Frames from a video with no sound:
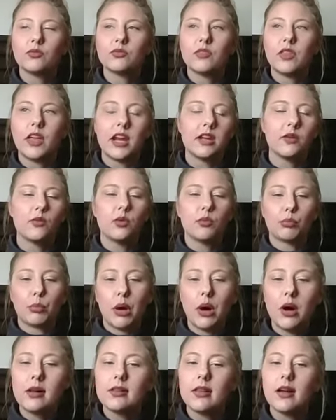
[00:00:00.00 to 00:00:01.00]
that it would
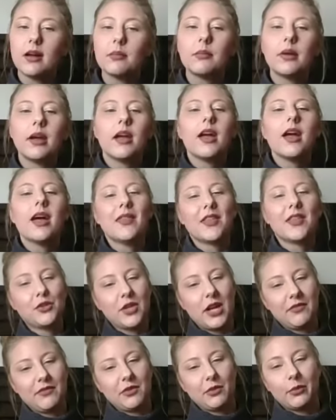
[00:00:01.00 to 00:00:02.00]
ball up and then you'd
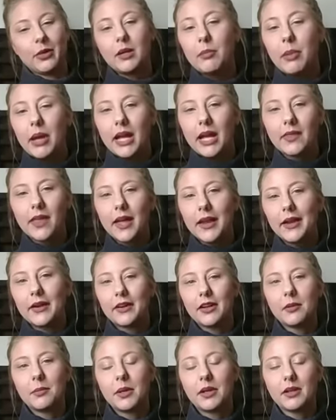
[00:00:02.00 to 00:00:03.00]
have to repaint that
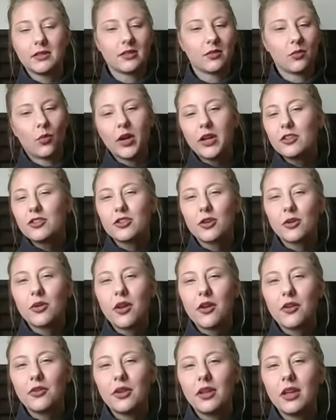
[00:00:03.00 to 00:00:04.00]
area because the white showed
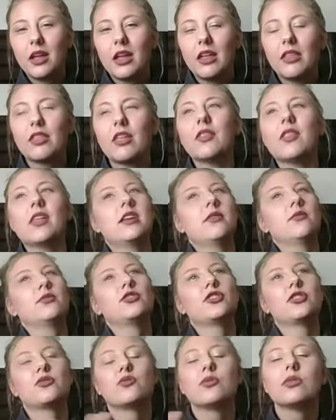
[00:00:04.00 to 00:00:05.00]
underneath and then it would
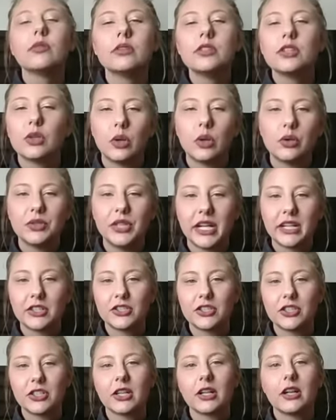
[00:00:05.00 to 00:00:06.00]
just ruin your whole
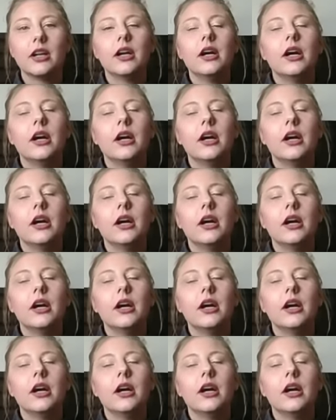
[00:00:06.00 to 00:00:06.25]
texture.